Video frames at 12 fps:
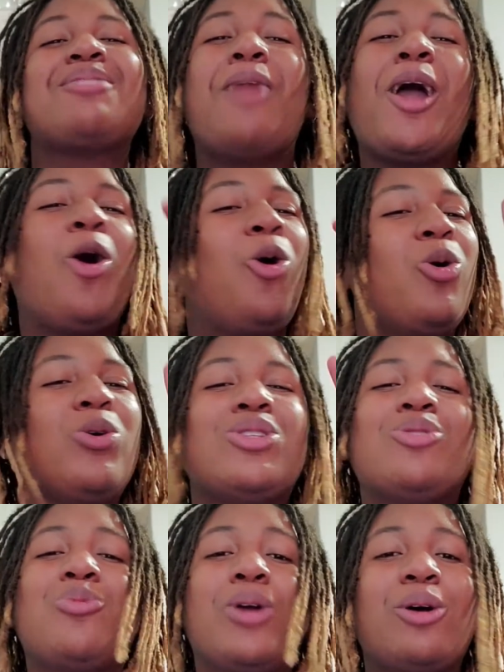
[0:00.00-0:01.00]
to my
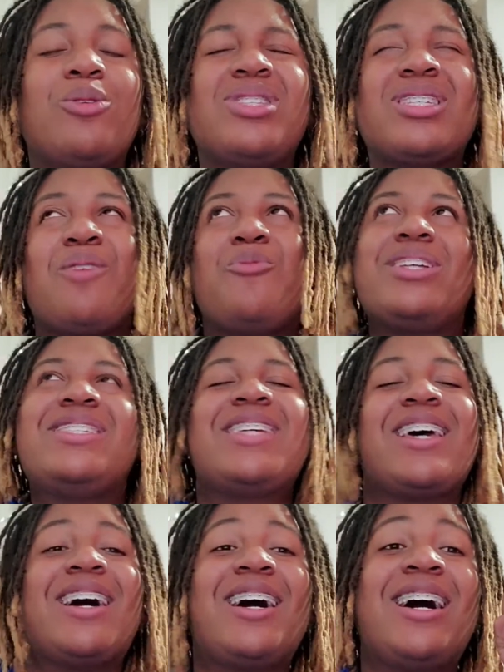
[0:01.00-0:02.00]
old roots and we
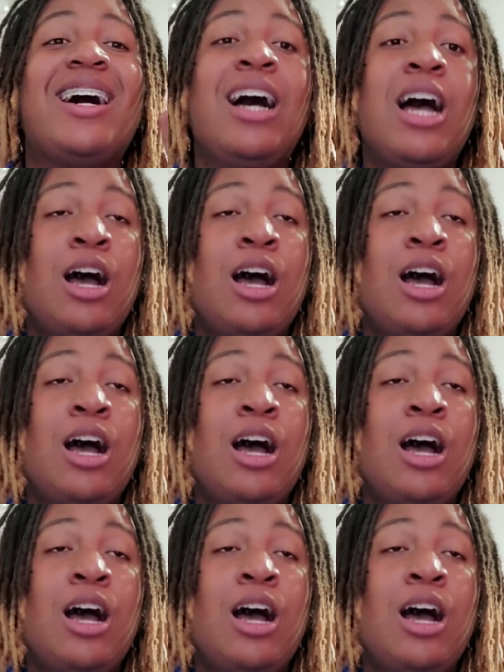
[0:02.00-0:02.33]
did a